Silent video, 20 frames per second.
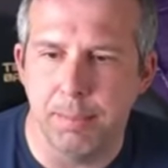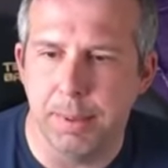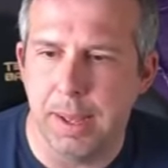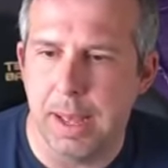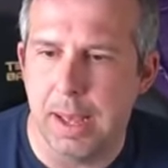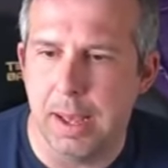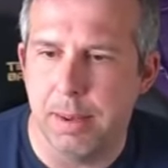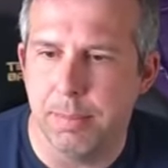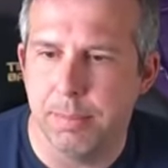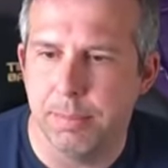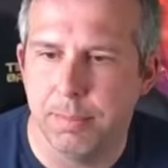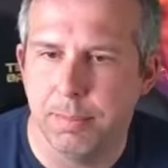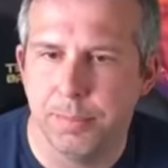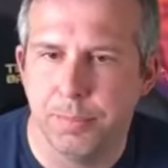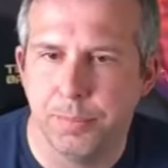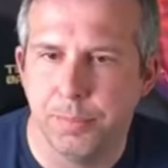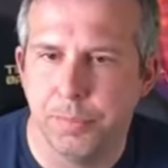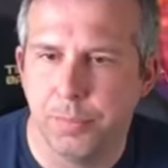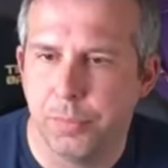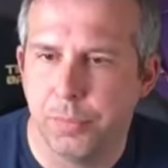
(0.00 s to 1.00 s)
bam.
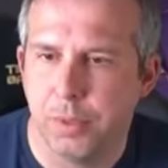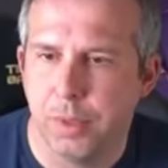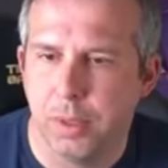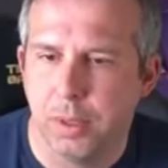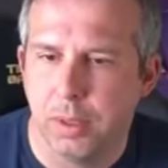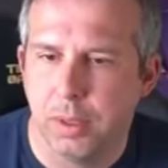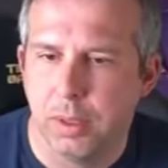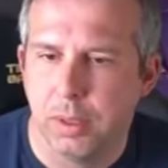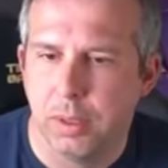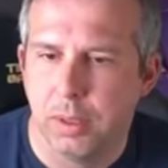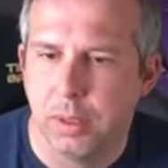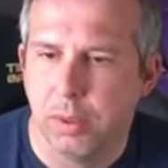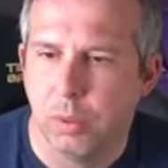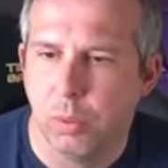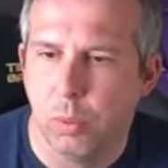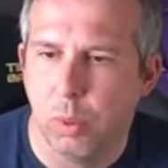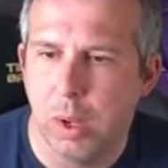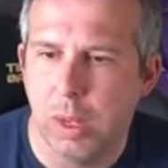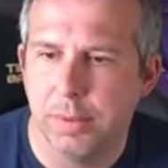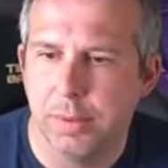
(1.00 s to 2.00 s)

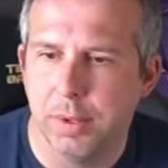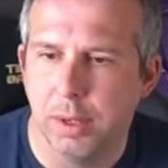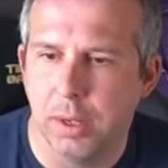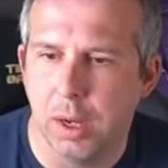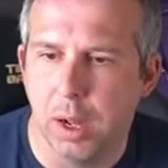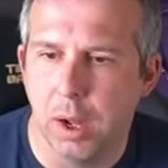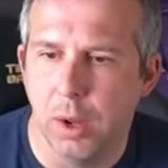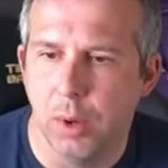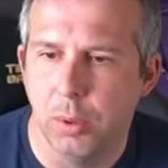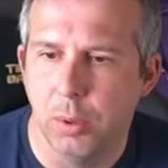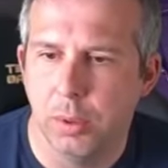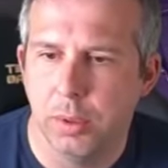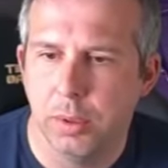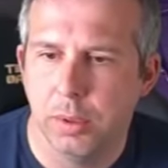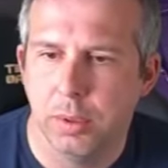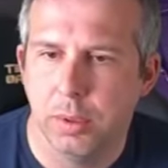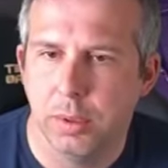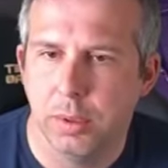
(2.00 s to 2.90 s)
1 to go.